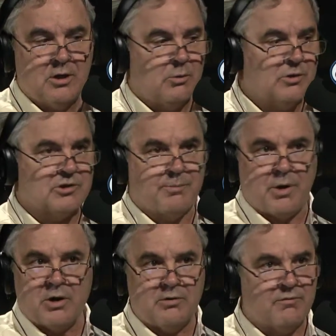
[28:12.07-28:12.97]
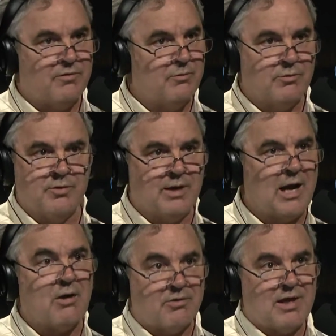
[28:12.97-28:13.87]
was a part of the
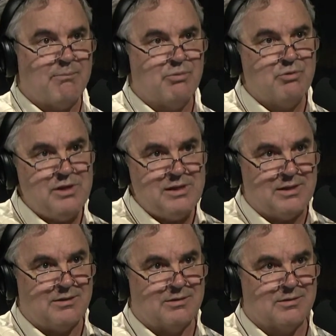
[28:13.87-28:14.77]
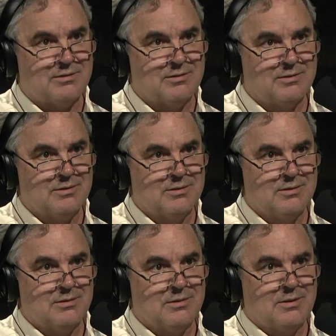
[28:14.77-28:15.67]
air they breathed. Surely.